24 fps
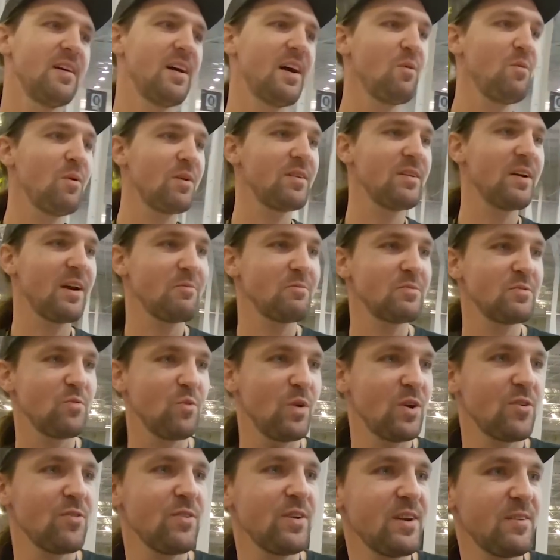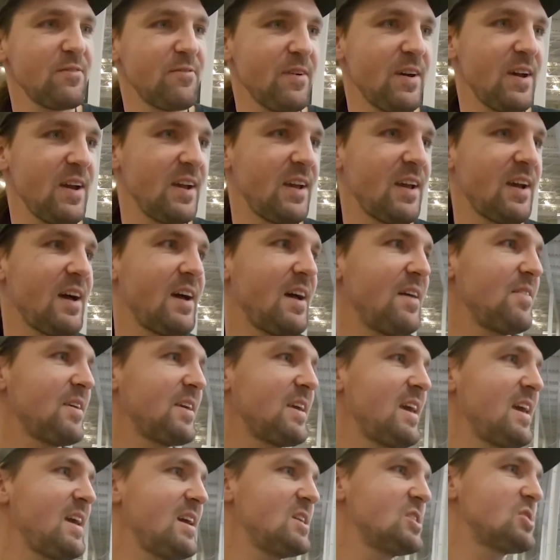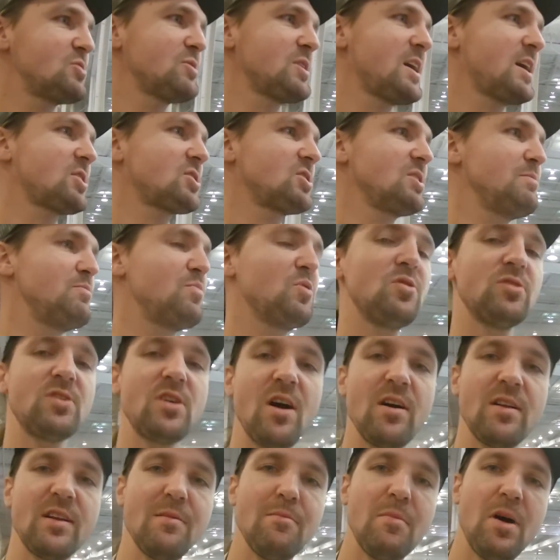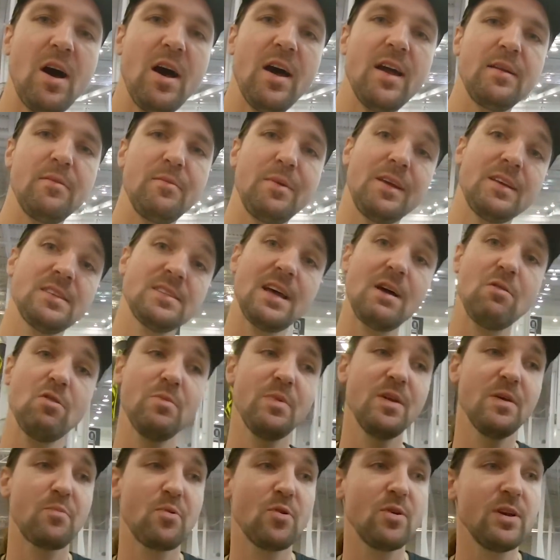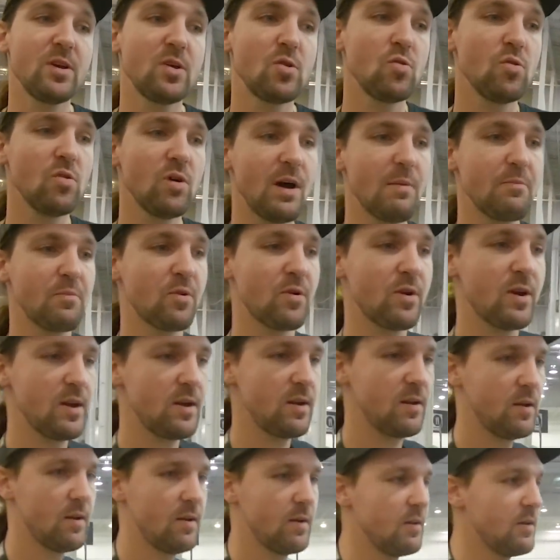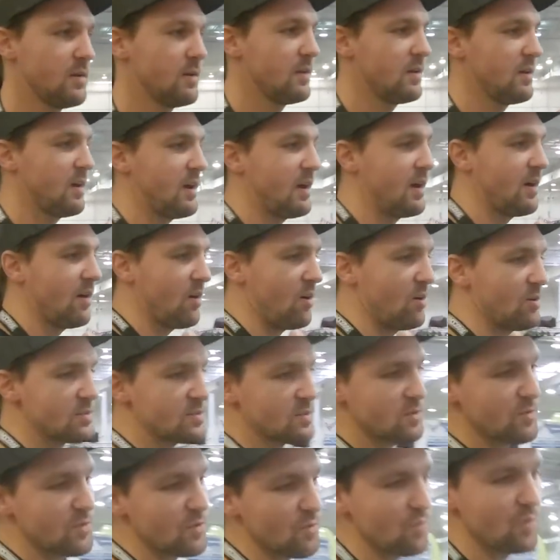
I am wondering if like uh, the cage would actually bolt onto mine because that would be a pretty cool upgrade also, the